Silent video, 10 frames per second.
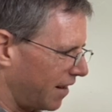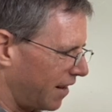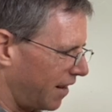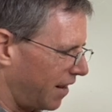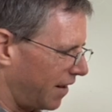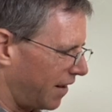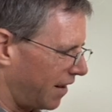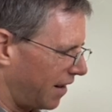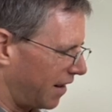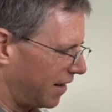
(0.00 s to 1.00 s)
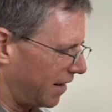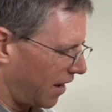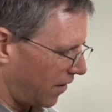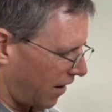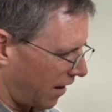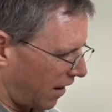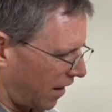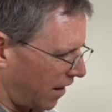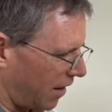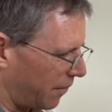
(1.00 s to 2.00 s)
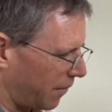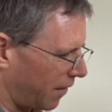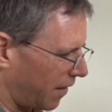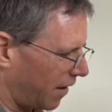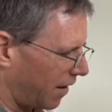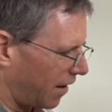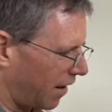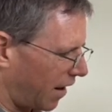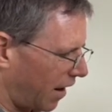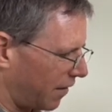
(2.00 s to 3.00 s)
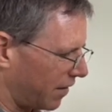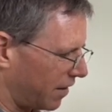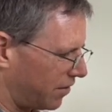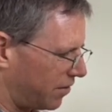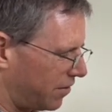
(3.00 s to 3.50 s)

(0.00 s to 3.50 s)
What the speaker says: And now I'm going to